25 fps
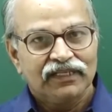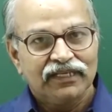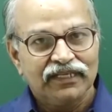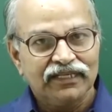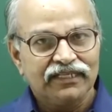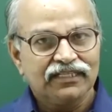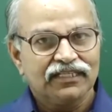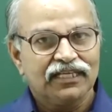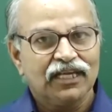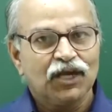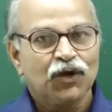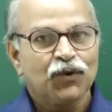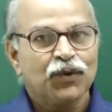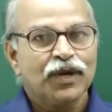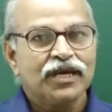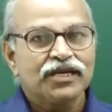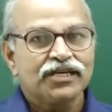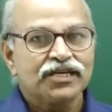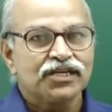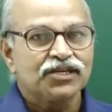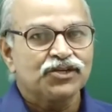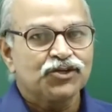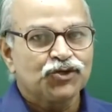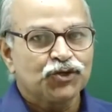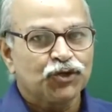its
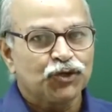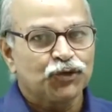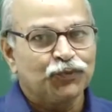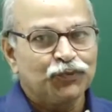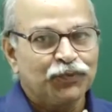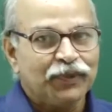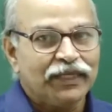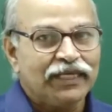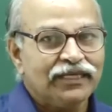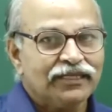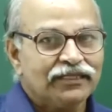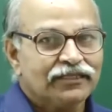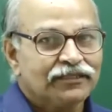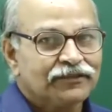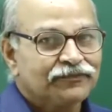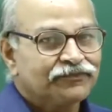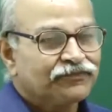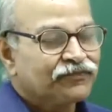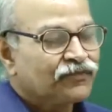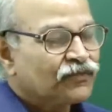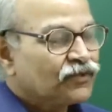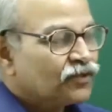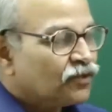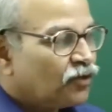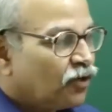equation should be
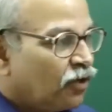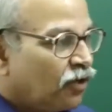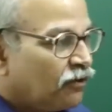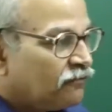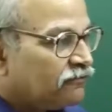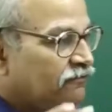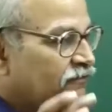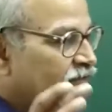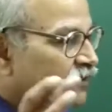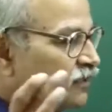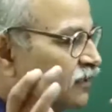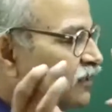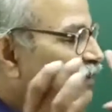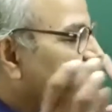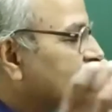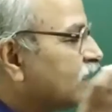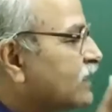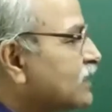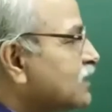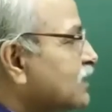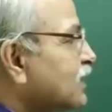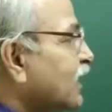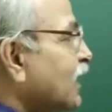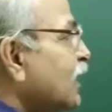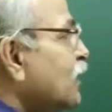of
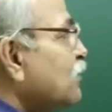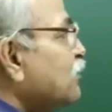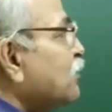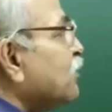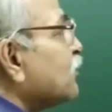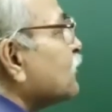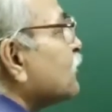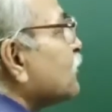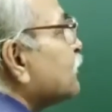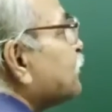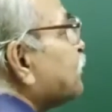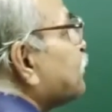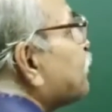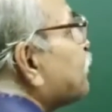this type,